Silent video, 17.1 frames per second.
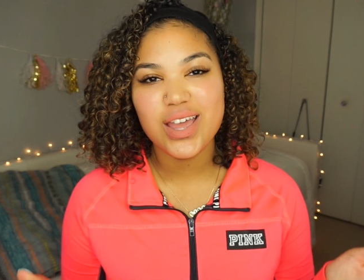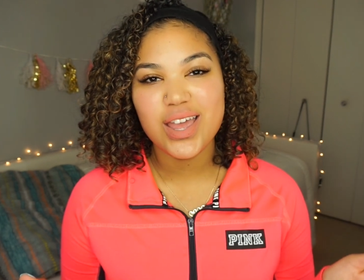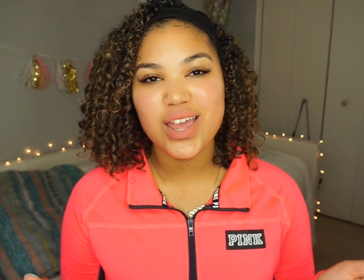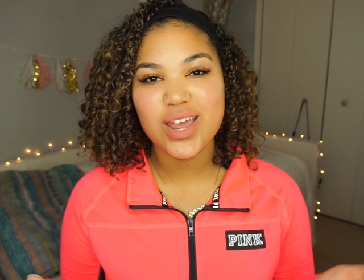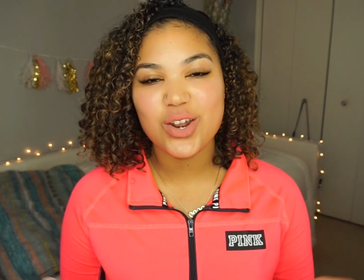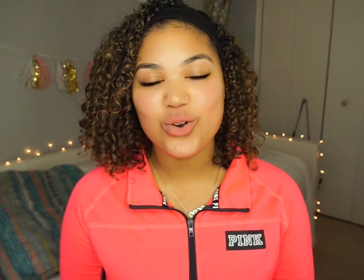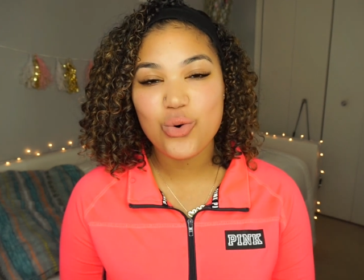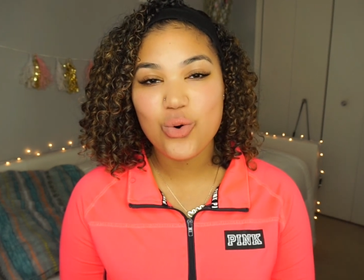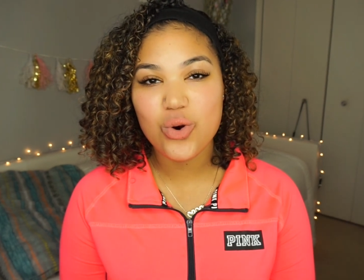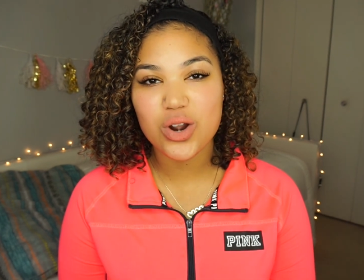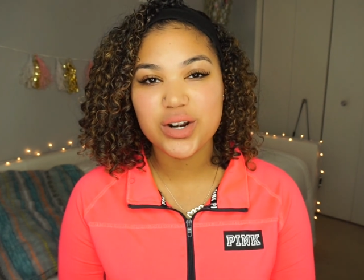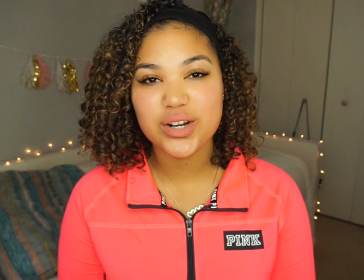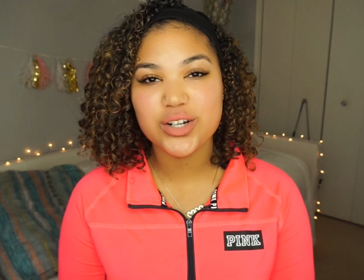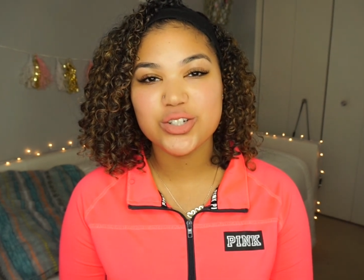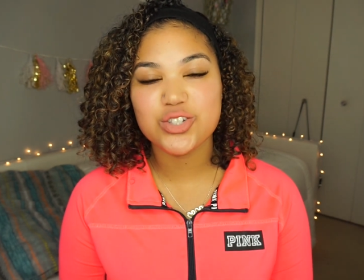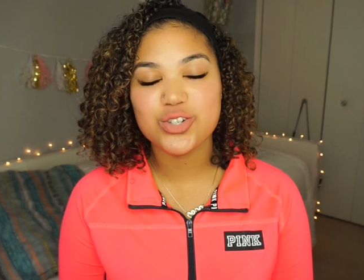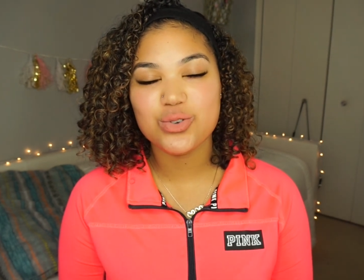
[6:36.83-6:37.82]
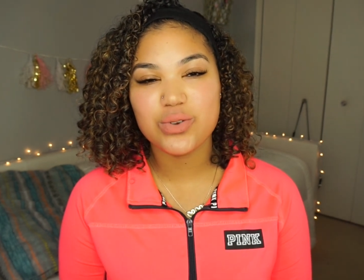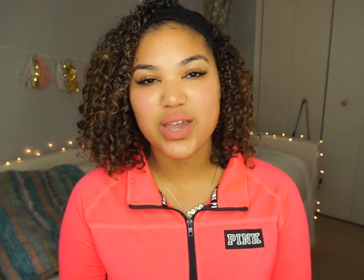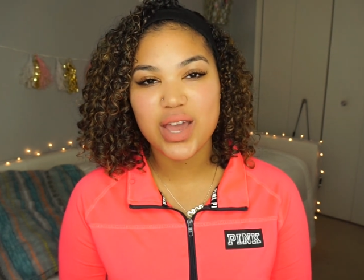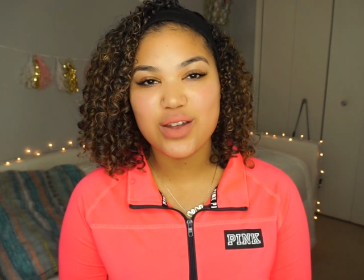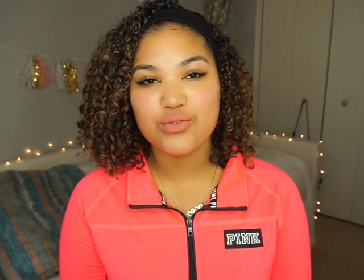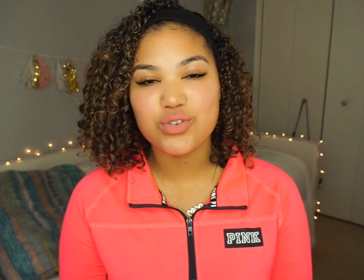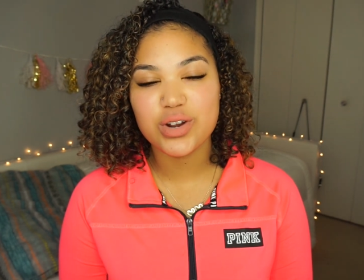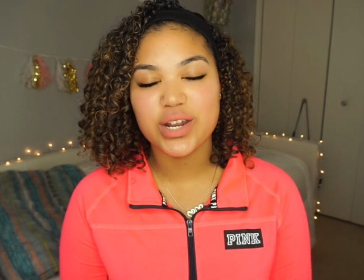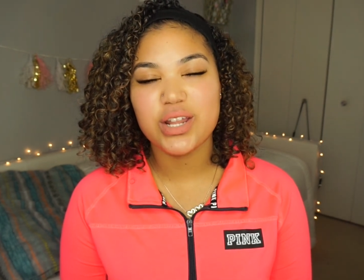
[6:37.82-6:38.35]
in order to
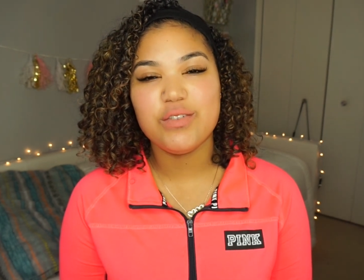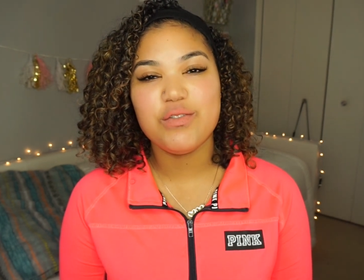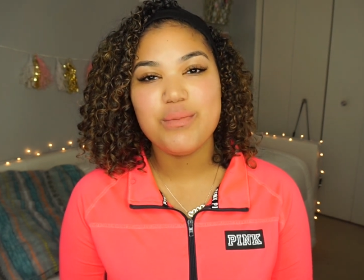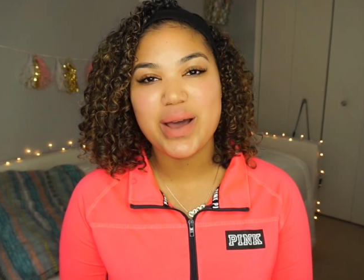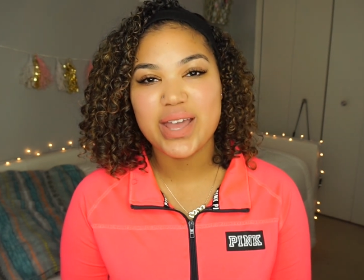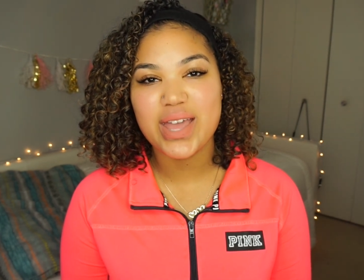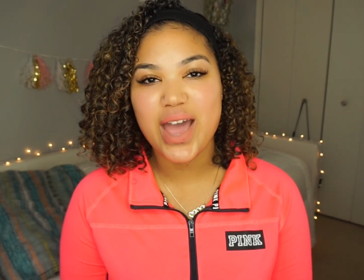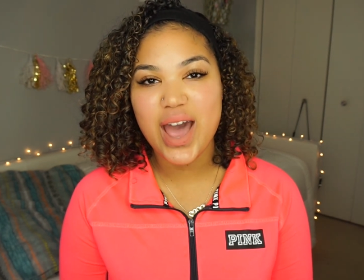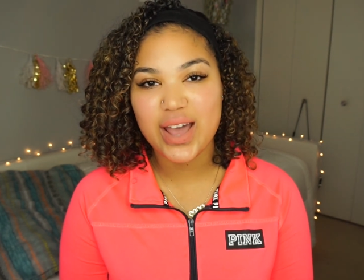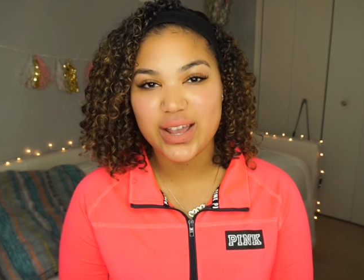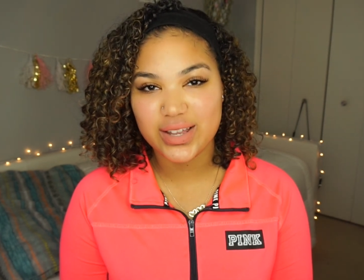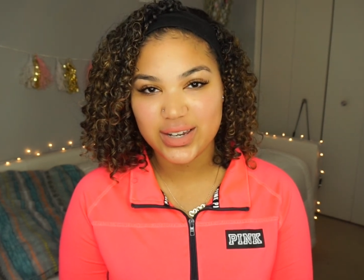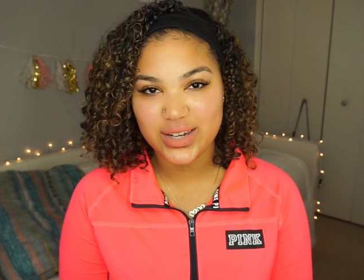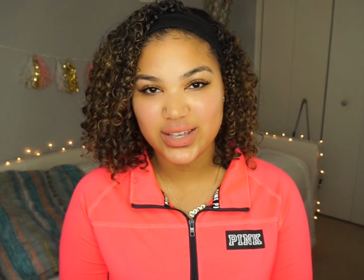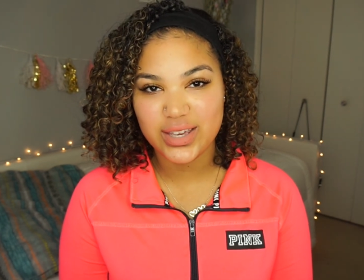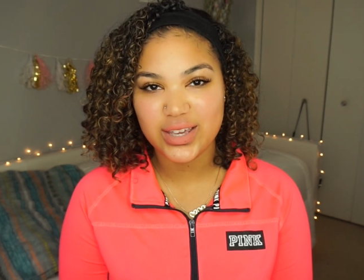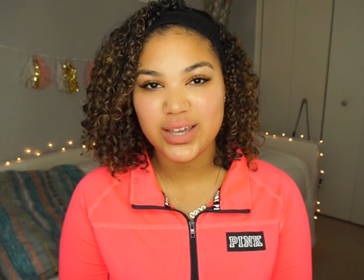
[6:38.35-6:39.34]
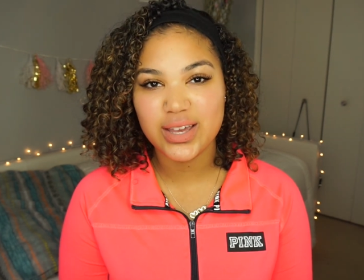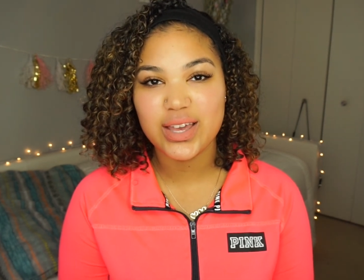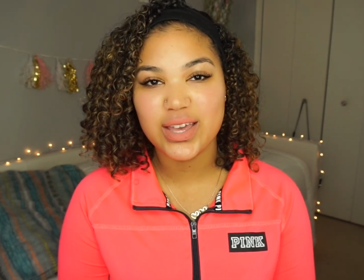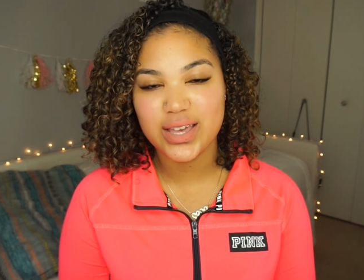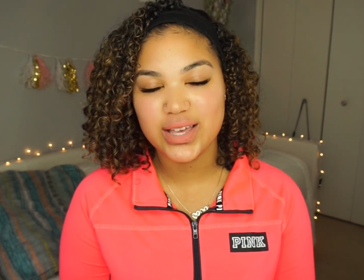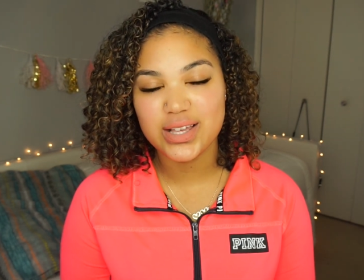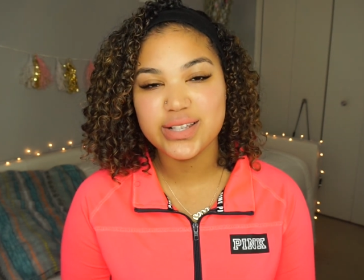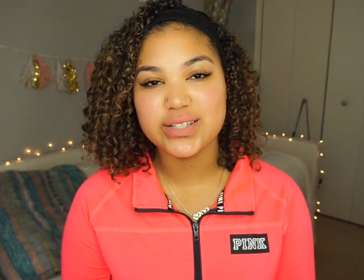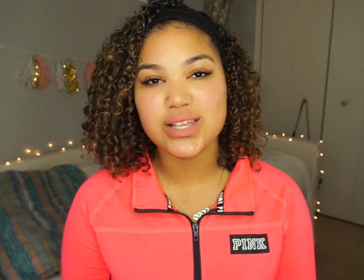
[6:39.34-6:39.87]
get rid of my acne
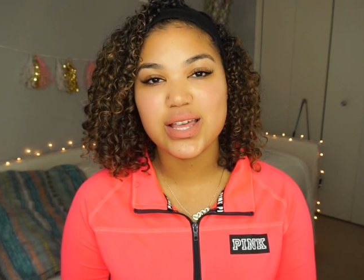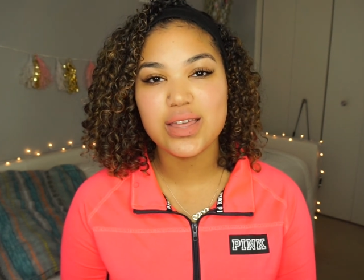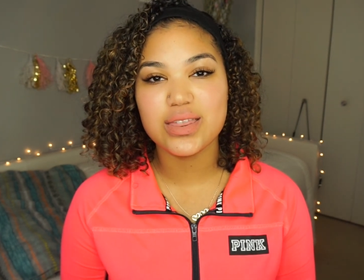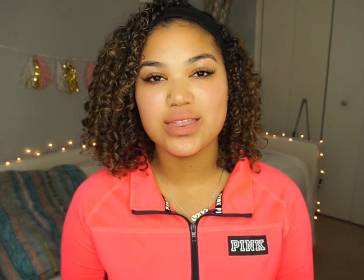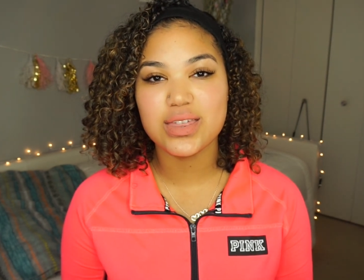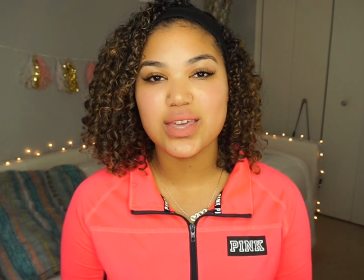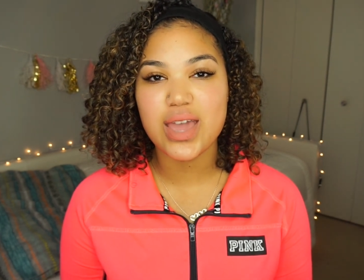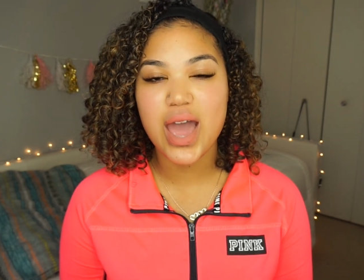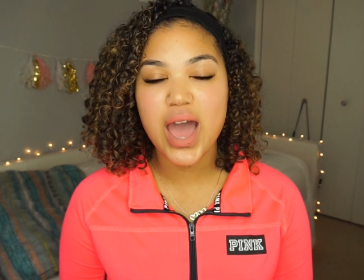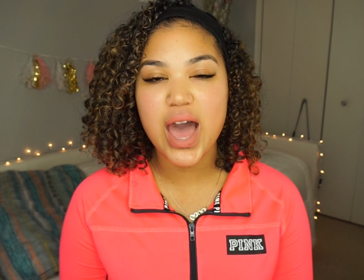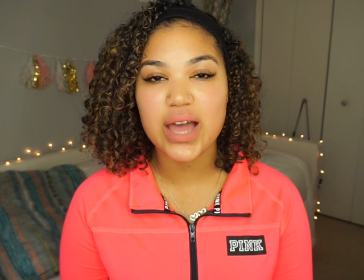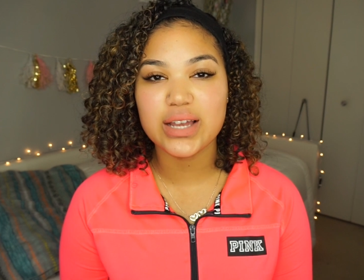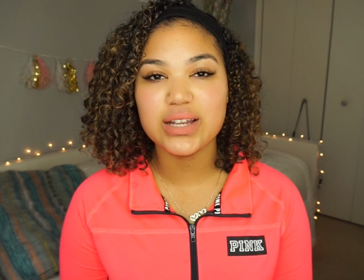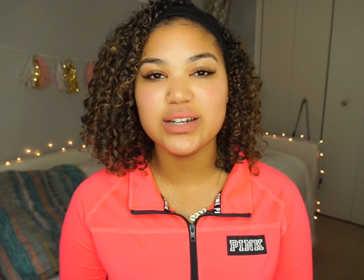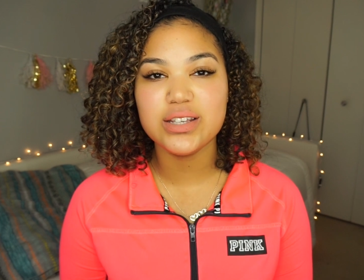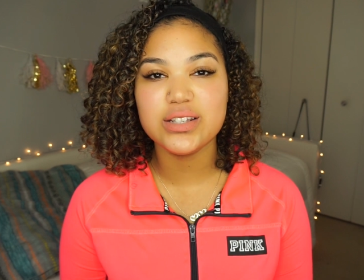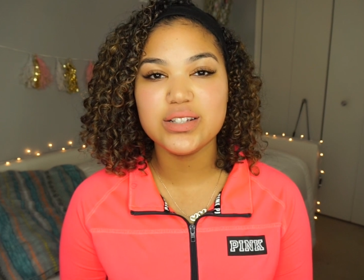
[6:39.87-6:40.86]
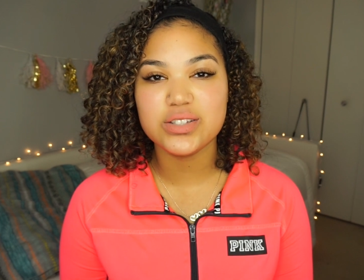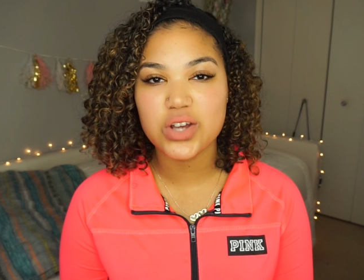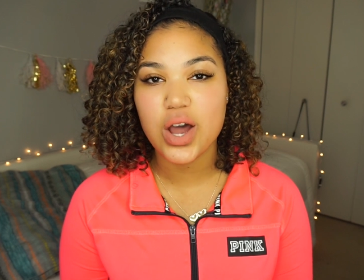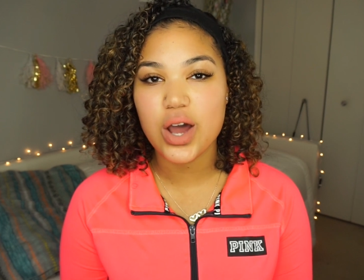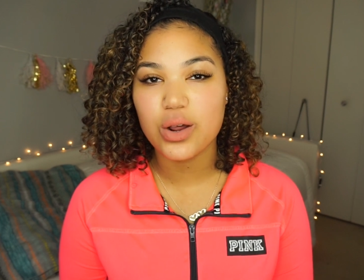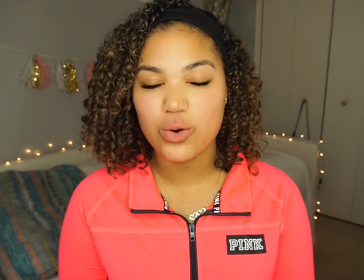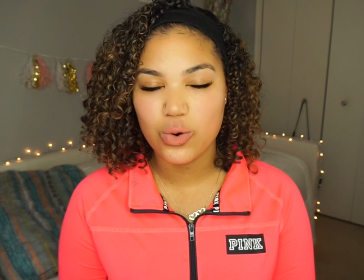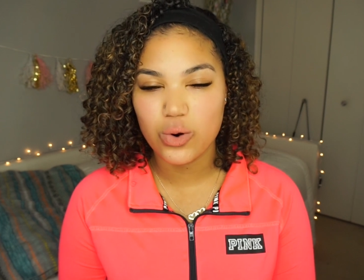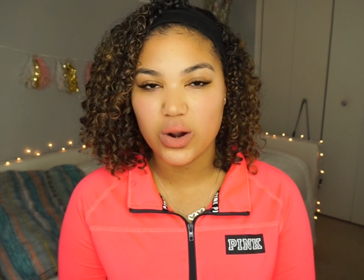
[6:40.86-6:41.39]
is the
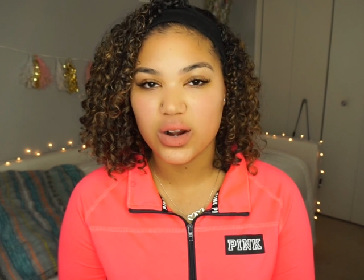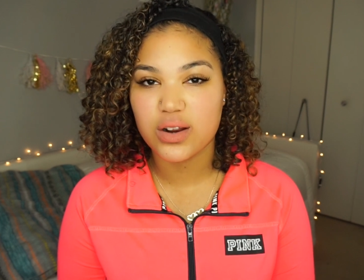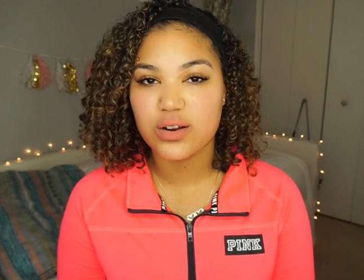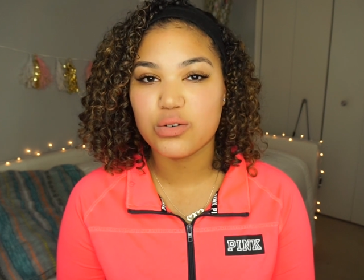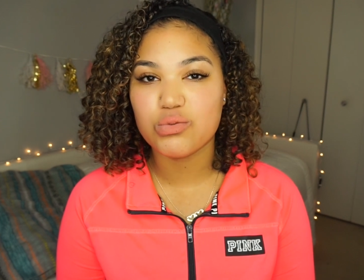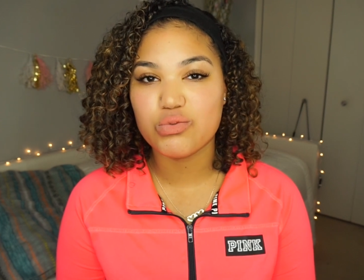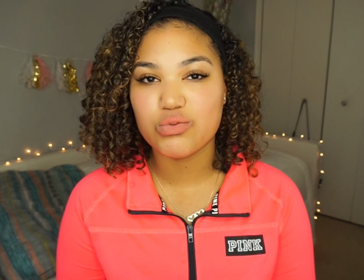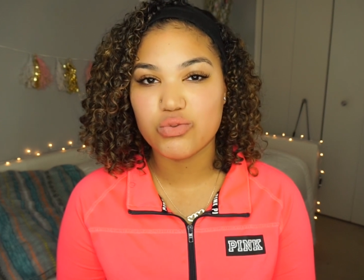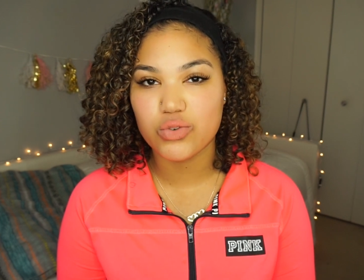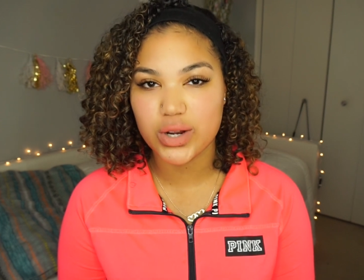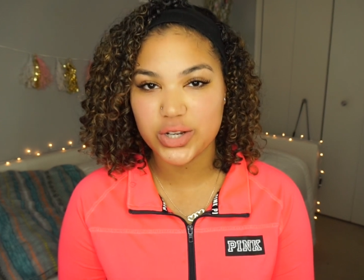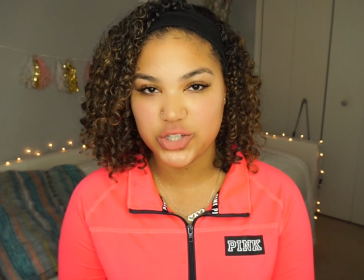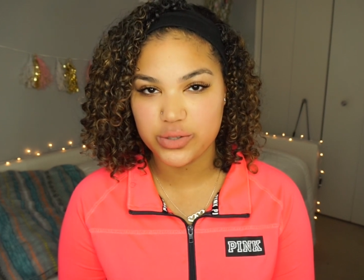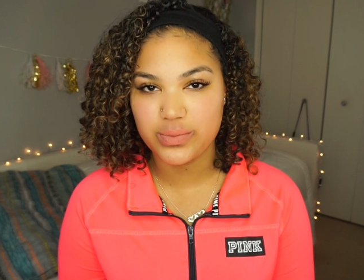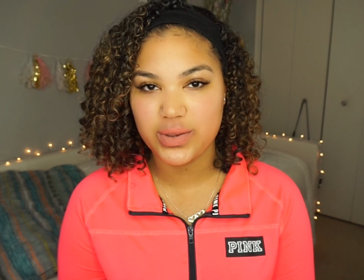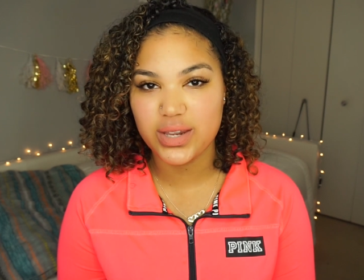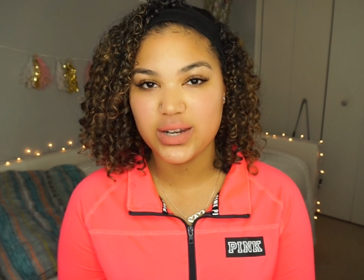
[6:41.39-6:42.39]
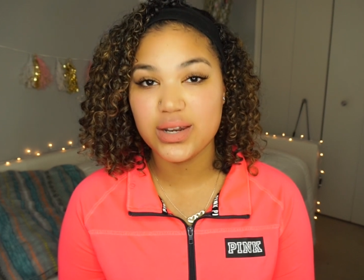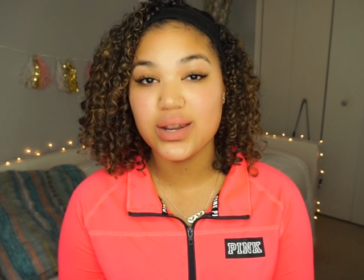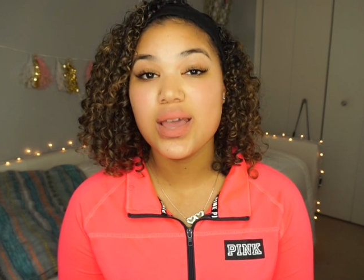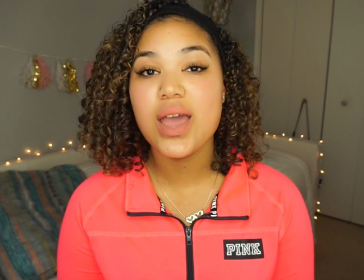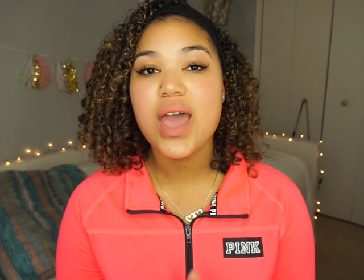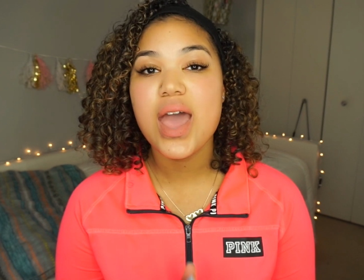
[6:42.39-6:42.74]
acne.org regimen.